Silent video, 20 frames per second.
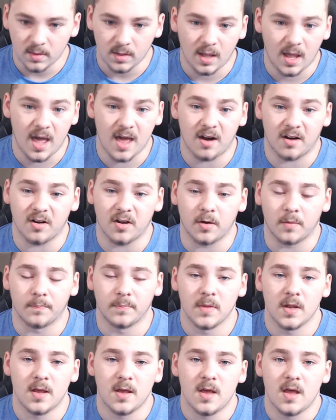I don't know,
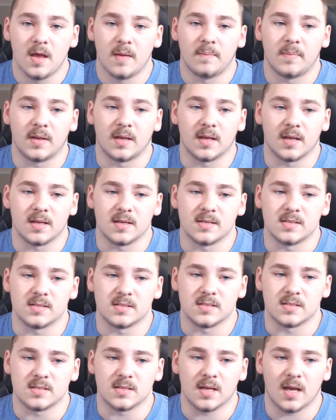
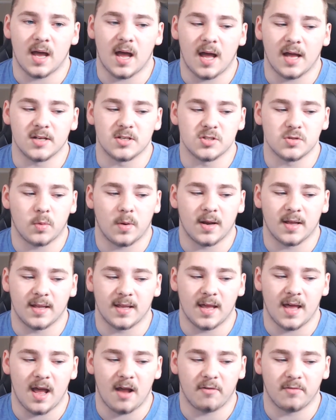because I just want to
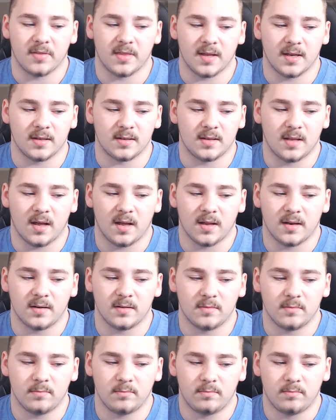get everything
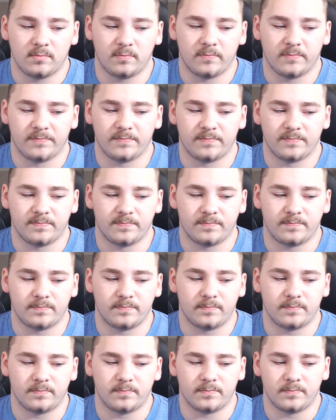done
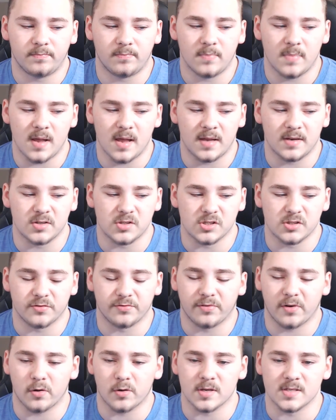and just
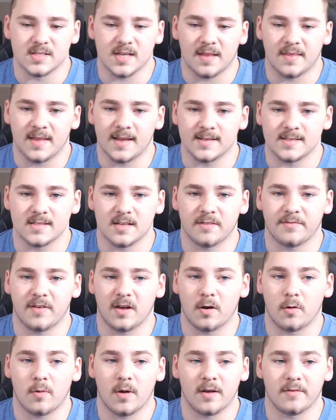focus on that stuff. I
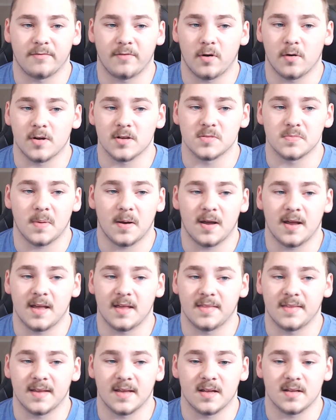don't want to focus about
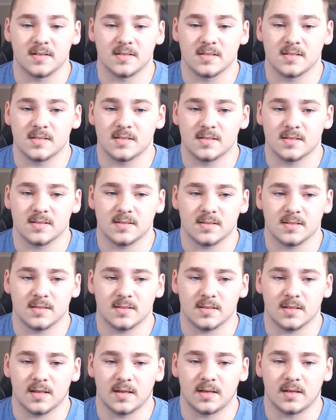anything else
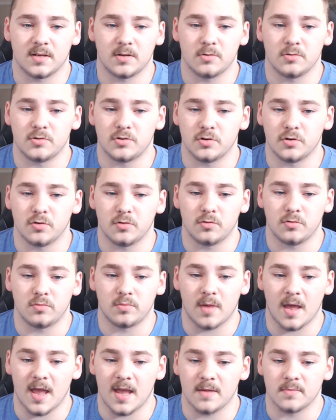like YouTube,
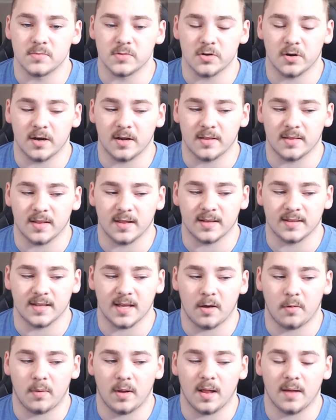games, or anything like
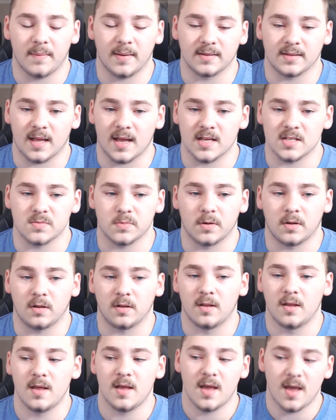that while I'm at the hospital.
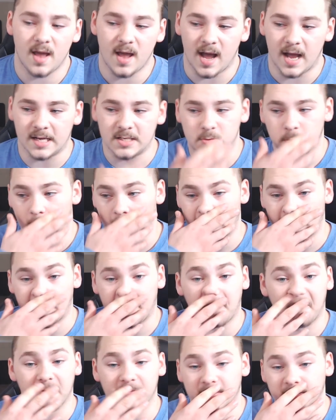I just want to get
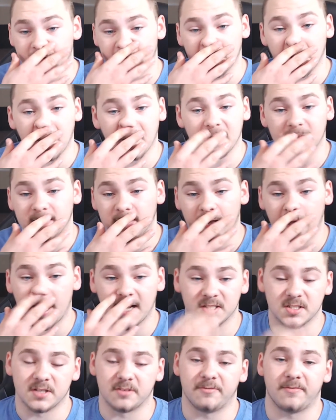everything done and
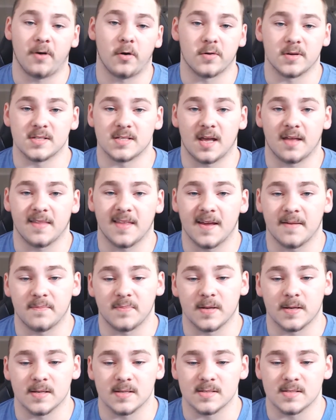actually focus on that
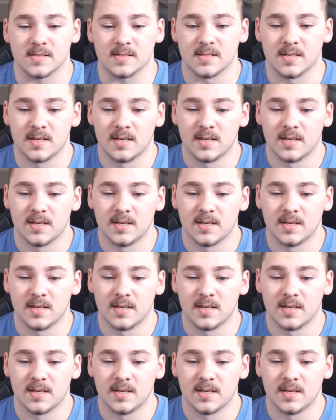because